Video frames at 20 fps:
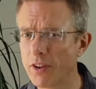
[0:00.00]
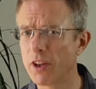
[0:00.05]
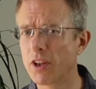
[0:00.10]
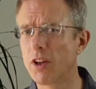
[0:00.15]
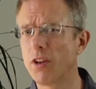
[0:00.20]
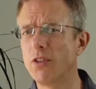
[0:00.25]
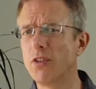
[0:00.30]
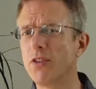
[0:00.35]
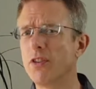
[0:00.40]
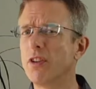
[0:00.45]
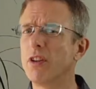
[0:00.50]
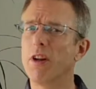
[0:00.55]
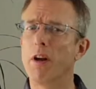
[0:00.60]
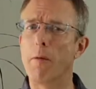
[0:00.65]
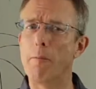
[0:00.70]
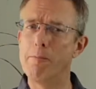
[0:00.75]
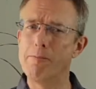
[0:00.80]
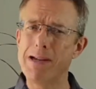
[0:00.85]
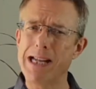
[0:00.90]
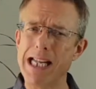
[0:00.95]
the
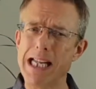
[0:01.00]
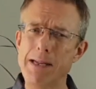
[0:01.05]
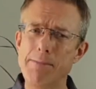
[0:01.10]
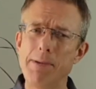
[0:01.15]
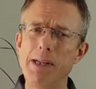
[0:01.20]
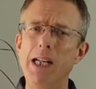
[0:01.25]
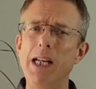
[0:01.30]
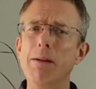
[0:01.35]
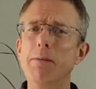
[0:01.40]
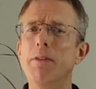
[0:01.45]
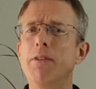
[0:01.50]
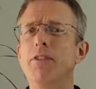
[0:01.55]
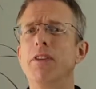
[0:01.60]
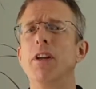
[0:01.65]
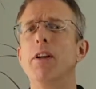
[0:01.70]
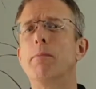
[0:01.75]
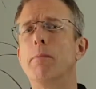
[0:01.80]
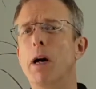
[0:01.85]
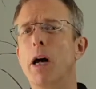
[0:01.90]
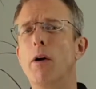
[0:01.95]
continent may be
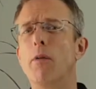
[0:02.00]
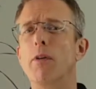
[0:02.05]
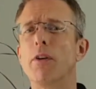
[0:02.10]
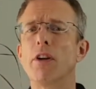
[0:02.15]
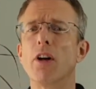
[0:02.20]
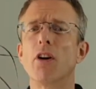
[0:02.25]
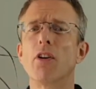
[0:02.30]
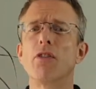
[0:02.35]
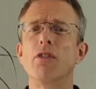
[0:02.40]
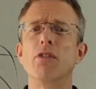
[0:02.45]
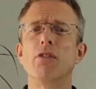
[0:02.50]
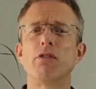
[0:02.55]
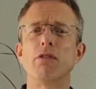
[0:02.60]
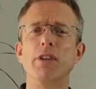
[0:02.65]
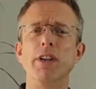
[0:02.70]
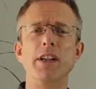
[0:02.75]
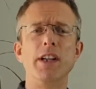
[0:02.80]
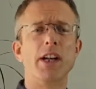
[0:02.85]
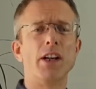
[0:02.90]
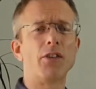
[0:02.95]
limited by a reduction of
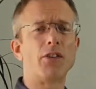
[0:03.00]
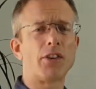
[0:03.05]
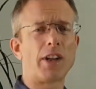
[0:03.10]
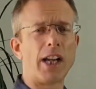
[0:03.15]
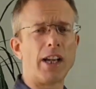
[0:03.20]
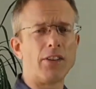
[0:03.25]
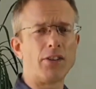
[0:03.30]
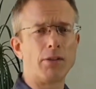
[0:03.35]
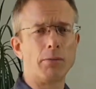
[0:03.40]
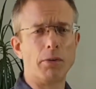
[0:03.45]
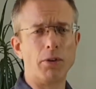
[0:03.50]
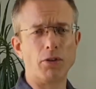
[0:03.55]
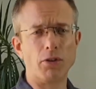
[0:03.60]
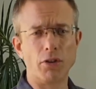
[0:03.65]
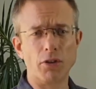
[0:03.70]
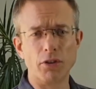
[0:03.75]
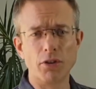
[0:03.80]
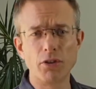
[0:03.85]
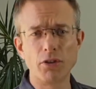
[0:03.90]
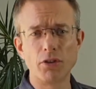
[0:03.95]
greenhouse gas
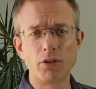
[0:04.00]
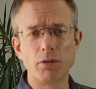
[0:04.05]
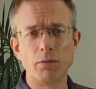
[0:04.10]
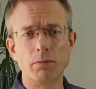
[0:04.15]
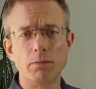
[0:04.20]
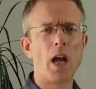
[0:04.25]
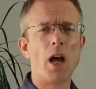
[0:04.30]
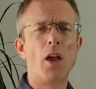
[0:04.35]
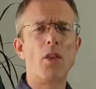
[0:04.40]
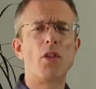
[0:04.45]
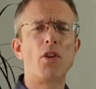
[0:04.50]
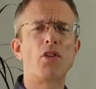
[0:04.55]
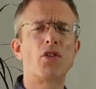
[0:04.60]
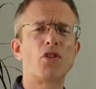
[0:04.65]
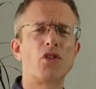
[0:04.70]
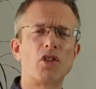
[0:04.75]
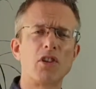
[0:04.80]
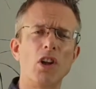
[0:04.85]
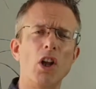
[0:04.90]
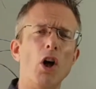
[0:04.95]
emissions, the
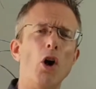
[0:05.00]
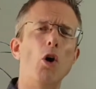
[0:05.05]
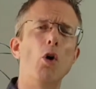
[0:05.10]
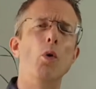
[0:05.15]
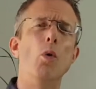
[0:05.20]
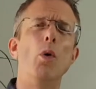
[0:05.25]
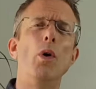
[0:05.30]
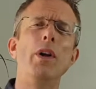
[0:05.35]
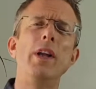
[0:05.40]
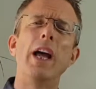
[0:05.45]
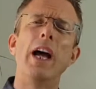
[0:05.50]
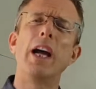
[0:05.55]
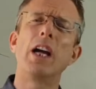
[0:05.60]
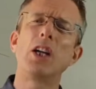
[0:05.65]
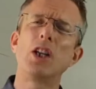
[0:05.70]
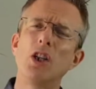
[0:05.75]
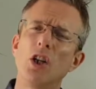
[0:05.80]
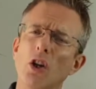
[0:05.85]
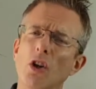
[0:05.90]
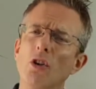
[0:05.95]
slow
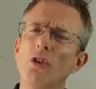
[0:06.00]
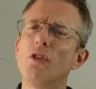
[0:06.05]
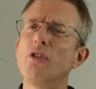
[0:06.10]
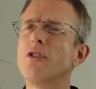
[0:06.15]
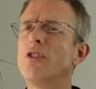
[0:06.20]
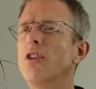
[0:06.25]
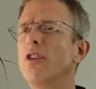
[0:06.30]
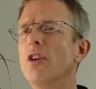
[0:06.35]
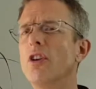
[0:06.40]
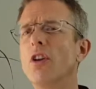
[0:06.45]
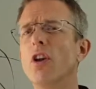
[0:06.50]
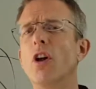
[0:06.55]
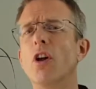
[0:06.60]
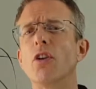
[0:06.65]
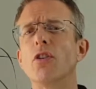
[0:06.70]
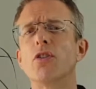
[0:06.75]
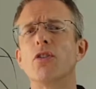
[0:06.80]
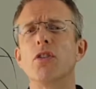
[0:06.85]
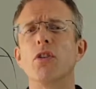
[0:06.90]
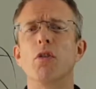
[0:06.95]
yet constant
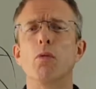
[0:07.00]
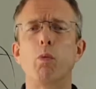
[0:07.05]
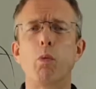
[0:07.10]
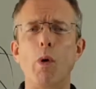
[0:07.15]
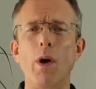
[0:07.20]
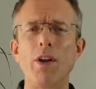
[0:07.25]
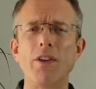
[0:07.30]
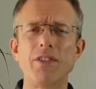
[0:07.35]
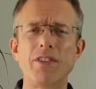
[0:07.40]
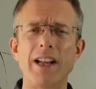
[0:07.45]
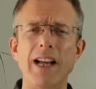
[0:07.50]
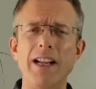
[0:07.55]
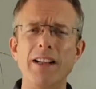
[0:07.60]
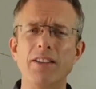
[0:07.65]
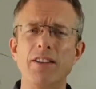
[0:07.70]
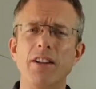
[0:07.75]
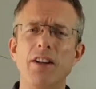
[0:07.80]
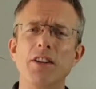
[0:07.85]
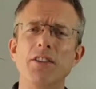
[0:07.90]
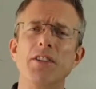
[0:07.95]
loss of West
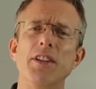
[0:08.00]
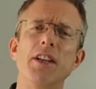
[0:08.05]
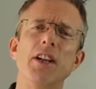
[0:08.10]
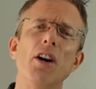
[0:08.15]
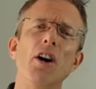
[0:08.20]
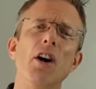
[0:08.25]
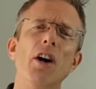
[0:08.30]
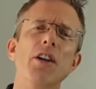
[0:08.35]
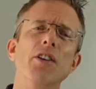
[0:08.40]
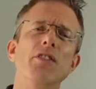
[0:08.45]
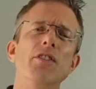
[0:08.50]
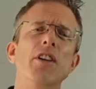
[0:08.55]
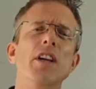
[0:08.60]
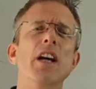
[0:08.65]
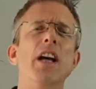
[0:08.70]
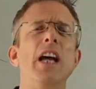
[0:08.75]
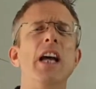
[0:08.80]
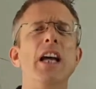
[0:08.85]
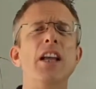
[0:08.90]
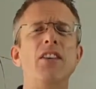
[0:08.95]
Antarctic ice
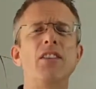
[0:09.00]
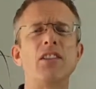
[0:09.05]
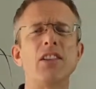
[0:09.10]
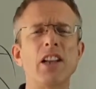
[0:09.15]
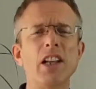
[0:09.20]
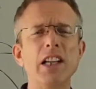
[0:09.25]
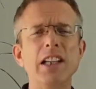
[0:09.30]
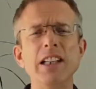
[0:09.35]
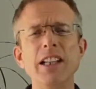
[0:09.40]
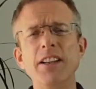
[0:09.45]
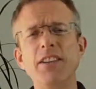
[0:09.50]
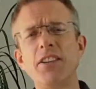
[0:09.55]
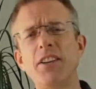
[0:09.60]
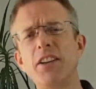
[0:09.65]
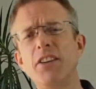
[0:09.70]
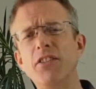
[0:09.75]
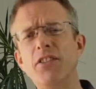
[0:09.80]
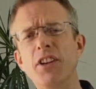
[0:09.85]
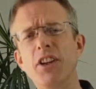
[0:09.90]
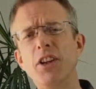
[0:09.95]
is likely to
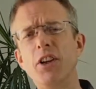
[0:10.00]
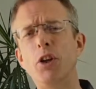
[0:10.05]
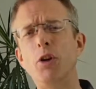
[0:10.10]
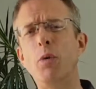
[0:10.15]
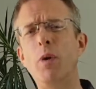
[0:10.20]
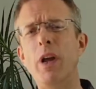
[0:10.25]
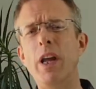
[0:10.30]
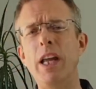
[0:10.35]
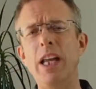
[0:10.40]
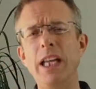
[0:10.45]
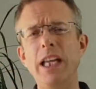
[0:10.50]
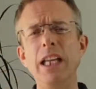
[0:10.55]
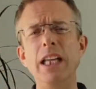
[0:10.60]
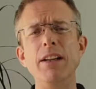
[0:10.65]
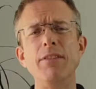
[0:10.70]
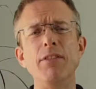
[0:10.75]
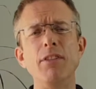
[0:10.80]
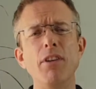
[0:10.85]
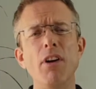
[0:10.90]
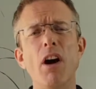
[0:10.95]
continue
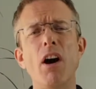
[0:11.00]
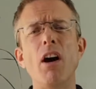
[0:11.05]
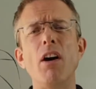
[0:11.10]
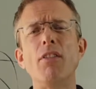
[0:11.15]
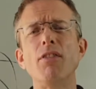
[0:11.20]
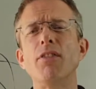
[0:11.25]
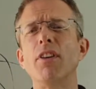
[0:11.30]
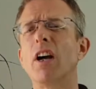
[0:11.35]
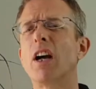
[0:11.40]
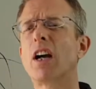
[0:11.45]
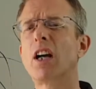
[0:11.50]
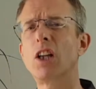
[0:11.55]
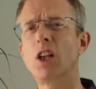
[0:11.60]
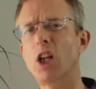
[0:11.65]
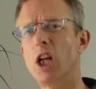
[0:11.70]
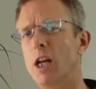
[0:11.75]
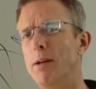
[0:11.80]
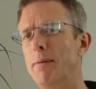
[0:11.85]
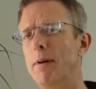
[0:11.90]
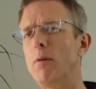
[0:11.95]
even after
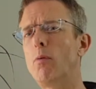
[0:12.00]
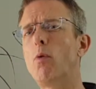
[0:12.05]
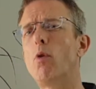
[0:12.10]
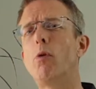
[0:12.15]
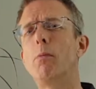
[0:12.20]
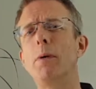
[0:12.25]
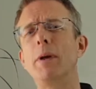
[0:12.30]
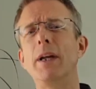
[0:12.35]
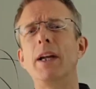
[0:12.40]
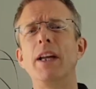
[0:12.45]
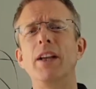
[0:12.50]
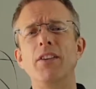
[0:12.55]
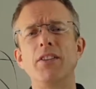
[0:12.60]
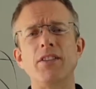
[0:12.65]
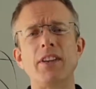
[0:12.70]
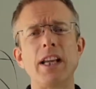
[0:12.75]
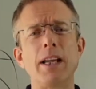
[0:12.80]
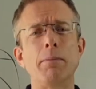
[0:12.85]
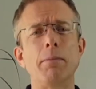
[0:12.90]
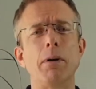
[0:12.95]
climate warming is
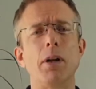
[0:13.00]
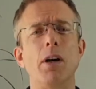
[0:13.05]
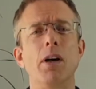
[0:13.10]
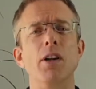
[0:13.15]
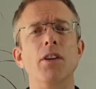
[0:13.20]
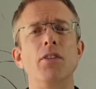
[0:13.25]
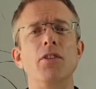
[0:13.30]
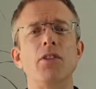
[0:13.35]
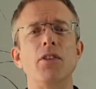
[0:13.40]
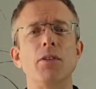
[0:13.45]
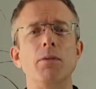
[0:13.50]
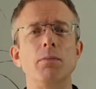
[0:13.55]
stabilised.